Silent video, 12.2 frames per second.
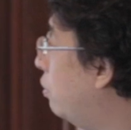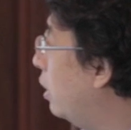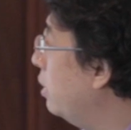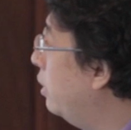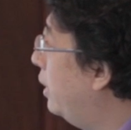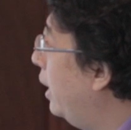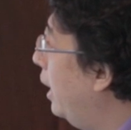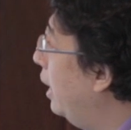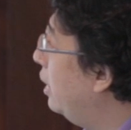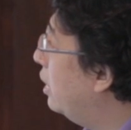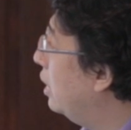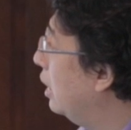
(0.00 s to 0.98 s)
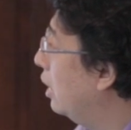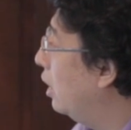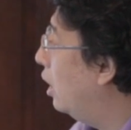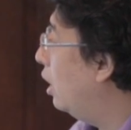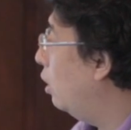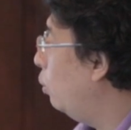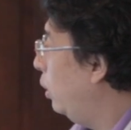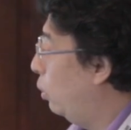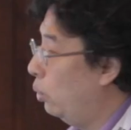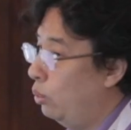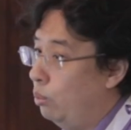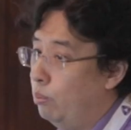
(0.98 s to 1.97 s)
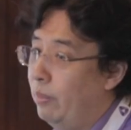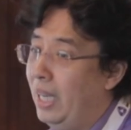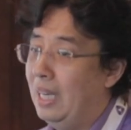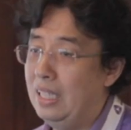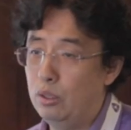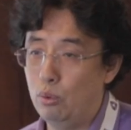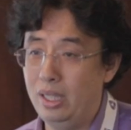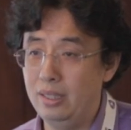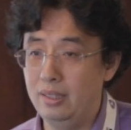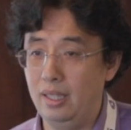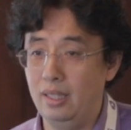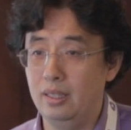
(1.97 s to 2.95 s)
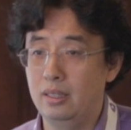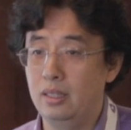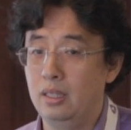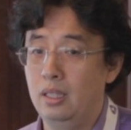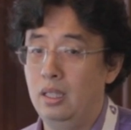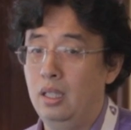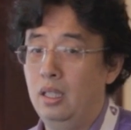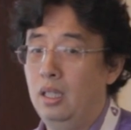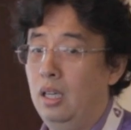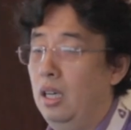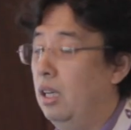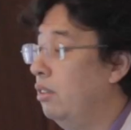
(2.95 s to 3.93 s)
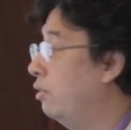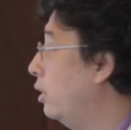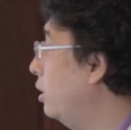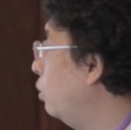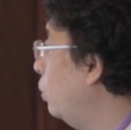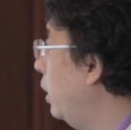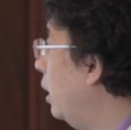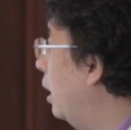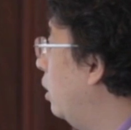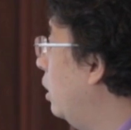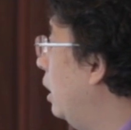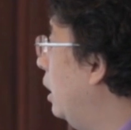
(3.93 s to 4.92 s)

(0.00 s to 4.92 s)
the first stage, we do mainly 3 things. First, we